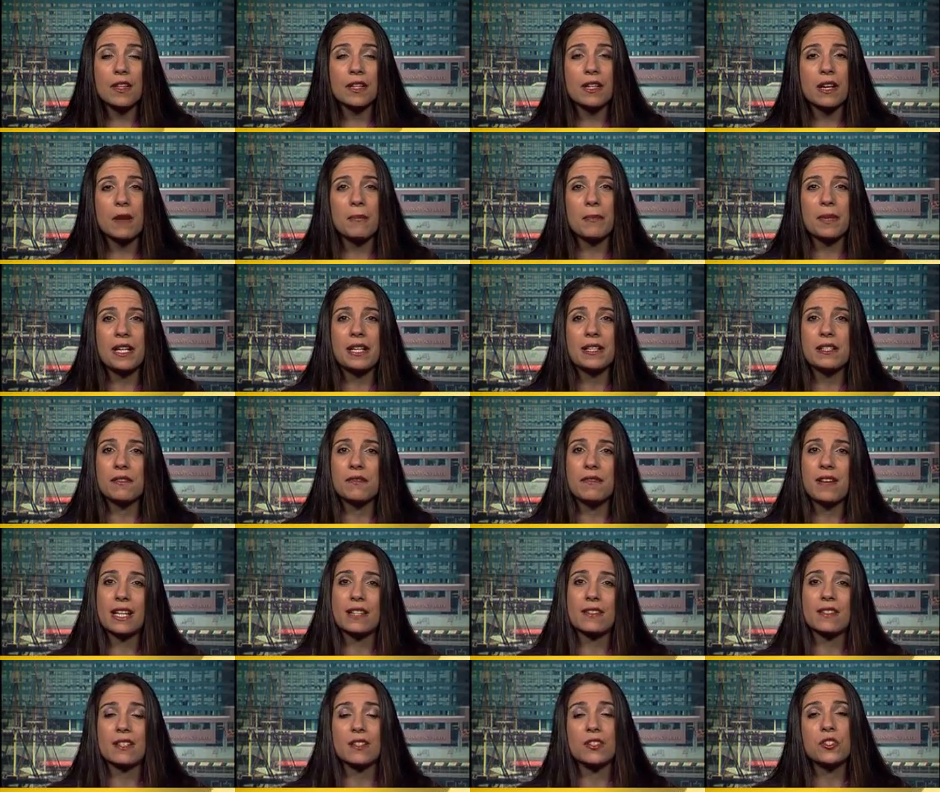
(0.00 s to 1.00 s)
the company
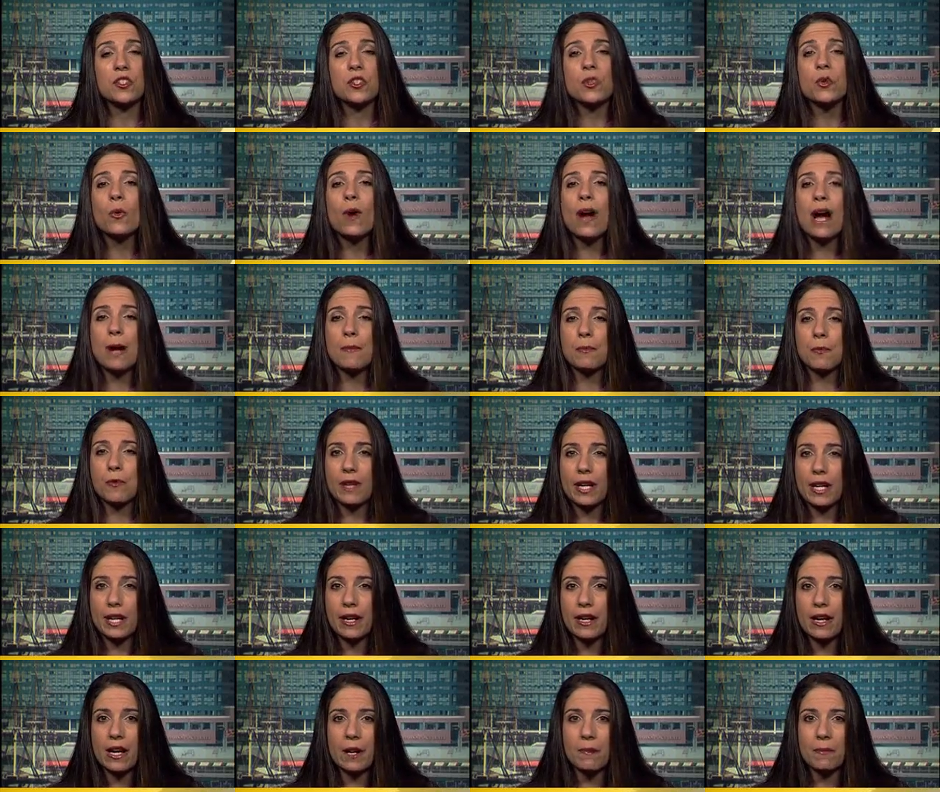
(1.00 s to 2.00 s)
divested 2
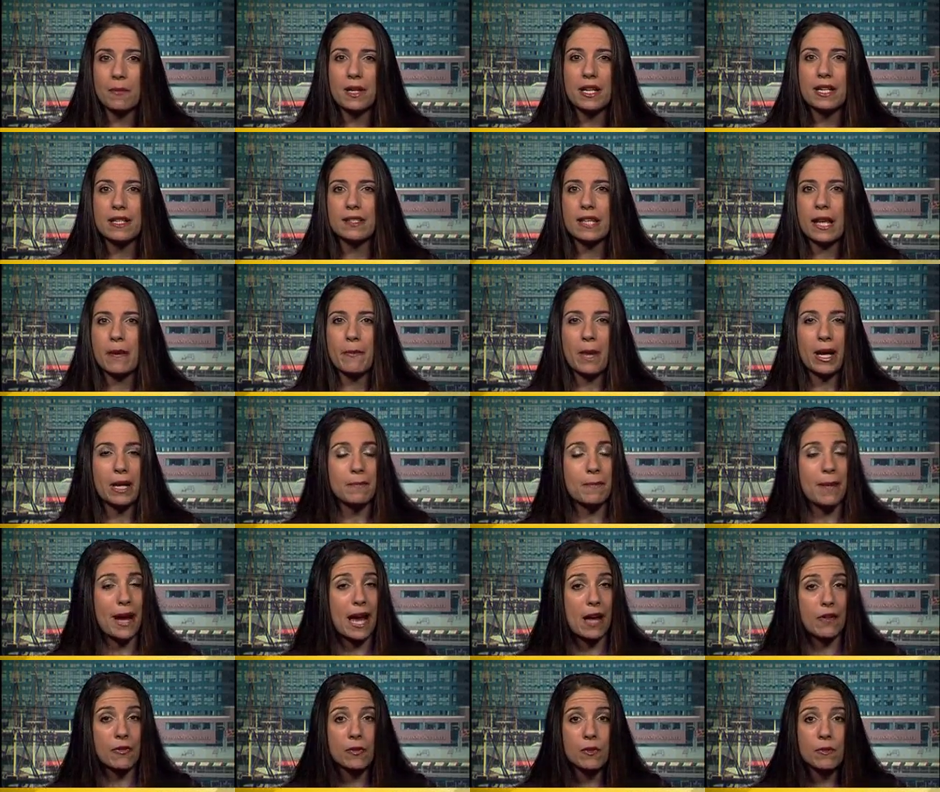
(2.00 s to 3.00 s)
operating companies that made
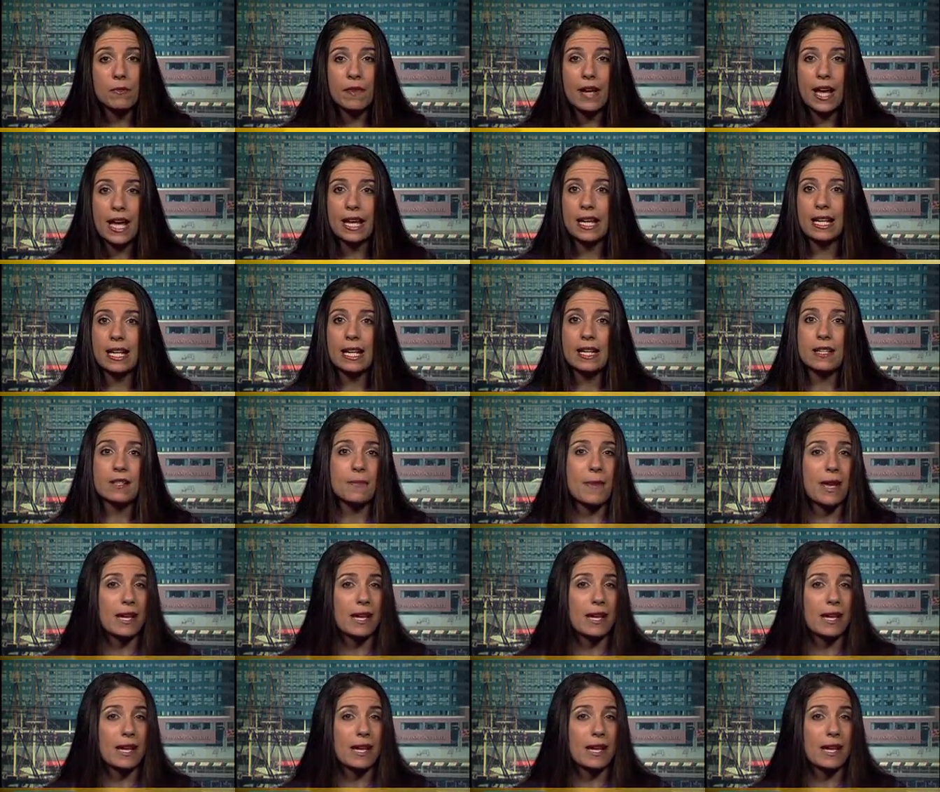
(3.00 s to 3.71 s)
bathroom vanities,